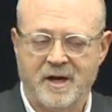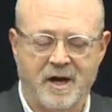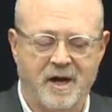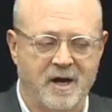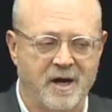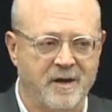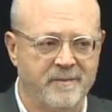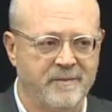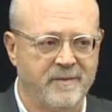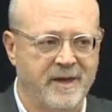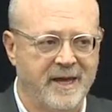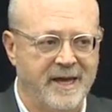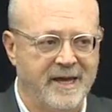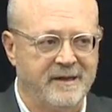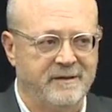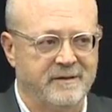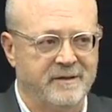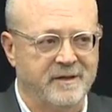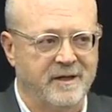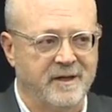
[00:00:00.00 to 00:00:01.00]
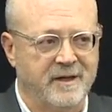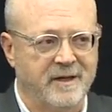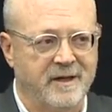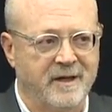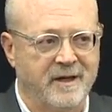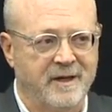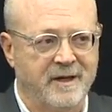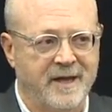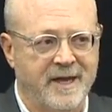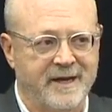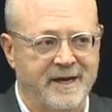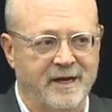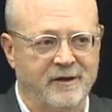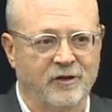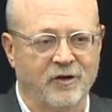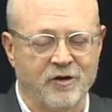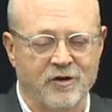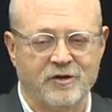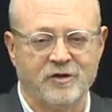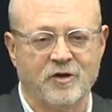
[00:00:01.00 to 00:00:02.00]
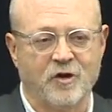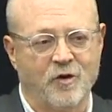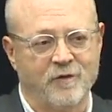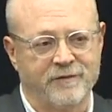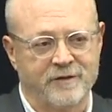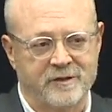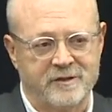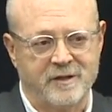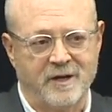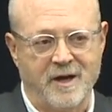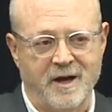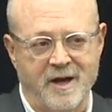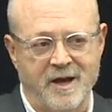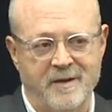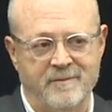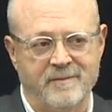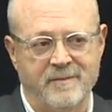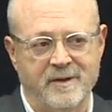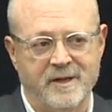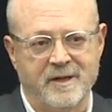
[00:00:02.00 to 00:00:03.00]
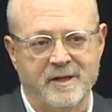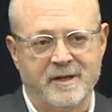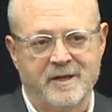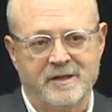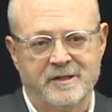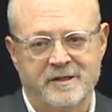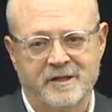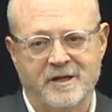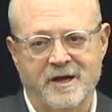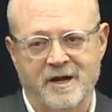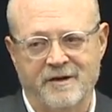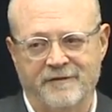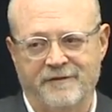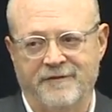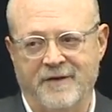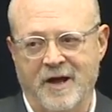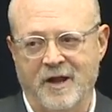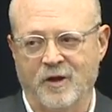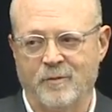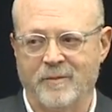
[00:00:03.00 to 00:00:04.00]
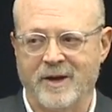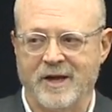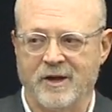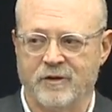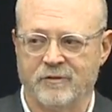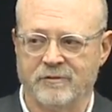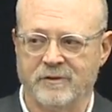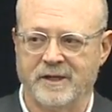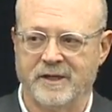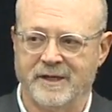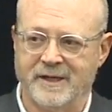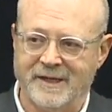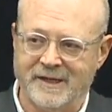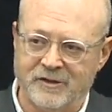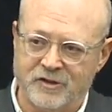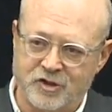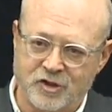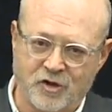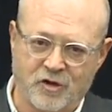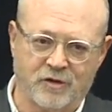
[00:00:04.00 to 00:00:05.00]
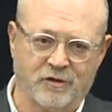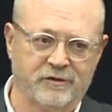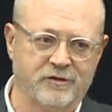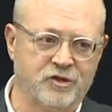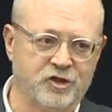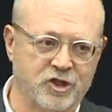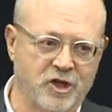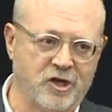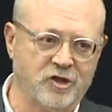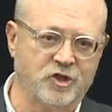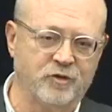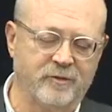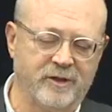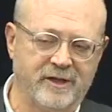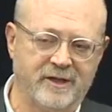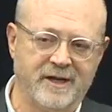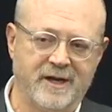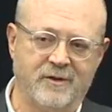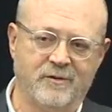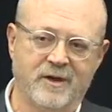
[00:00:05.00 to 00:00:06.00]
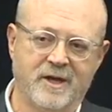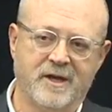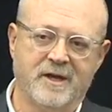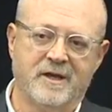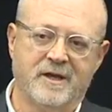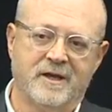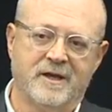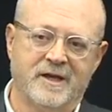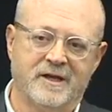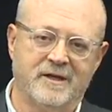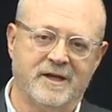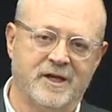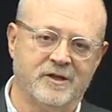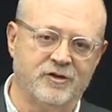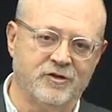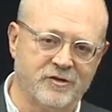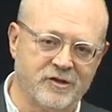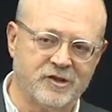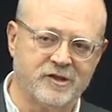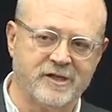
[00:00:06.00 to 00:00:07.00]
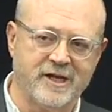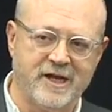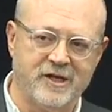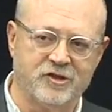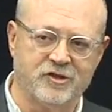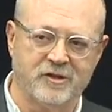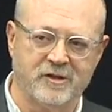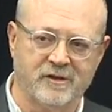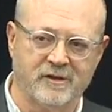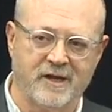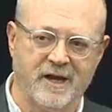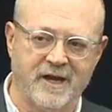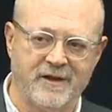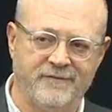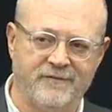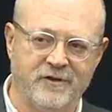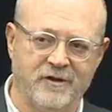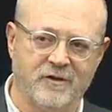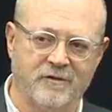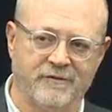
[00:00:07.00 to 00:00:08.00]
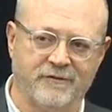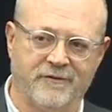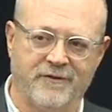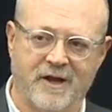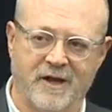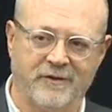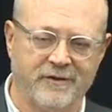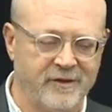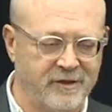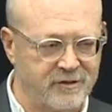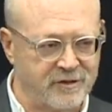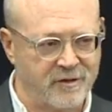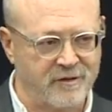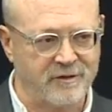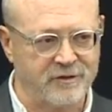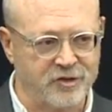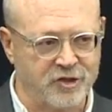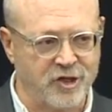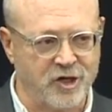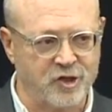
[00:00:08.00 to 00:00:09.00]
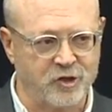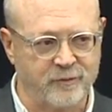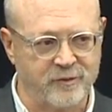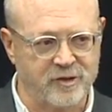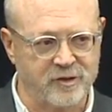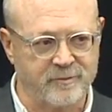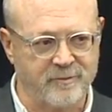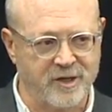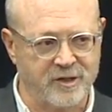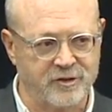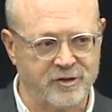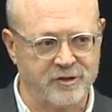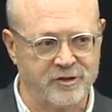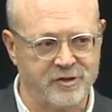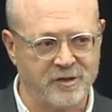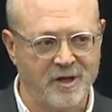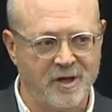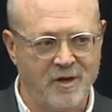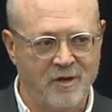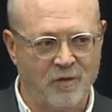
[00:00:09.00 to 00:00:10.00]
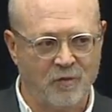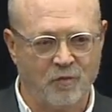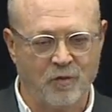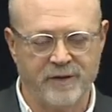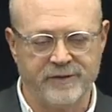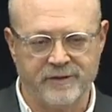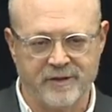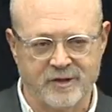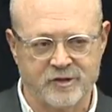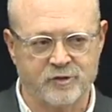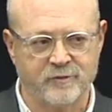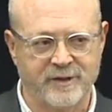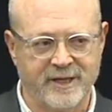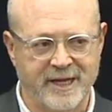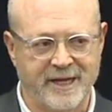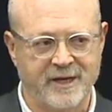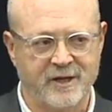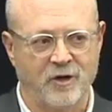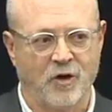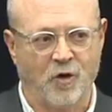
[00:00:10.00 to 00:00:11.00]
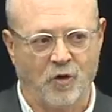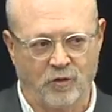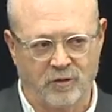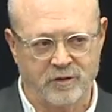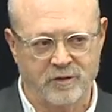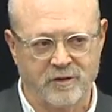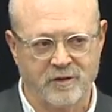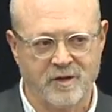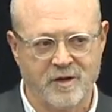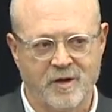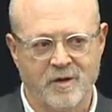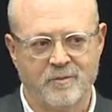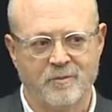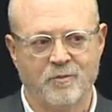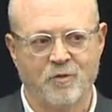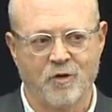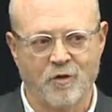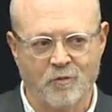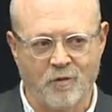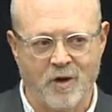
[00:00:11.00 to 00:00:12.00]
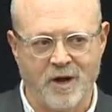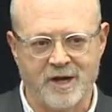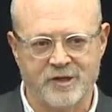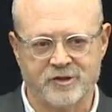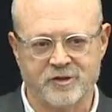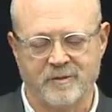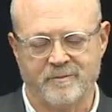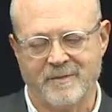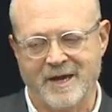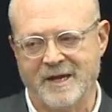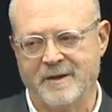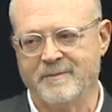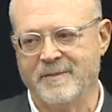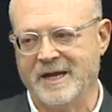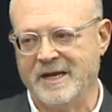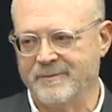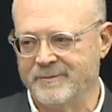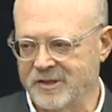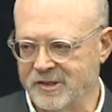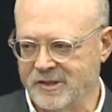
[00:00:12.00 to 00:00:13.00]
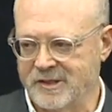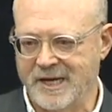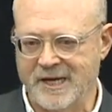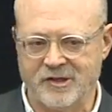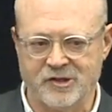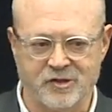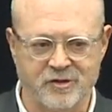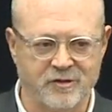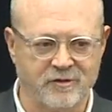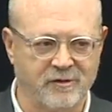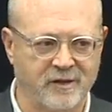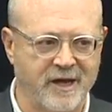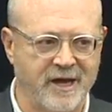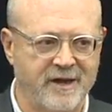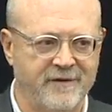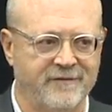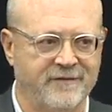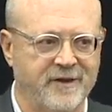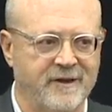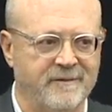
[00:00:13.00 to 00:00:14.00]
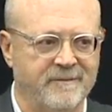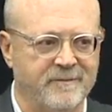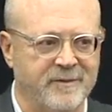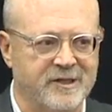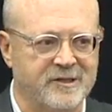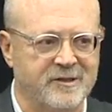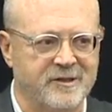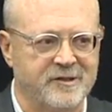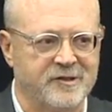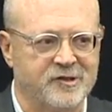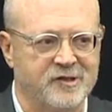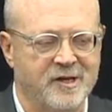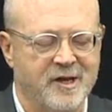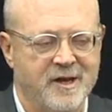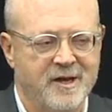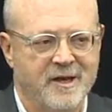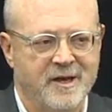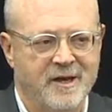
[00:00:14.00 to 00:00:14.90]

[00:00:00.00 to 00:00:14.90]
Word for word: Uh, and, uh, uh, and I learned over time to kind of follow my own internal judgment. Now, at, at your stage in life, you don't follow the internal judgment as much as one does when they get older more wiser, make many mistakes in your life and business.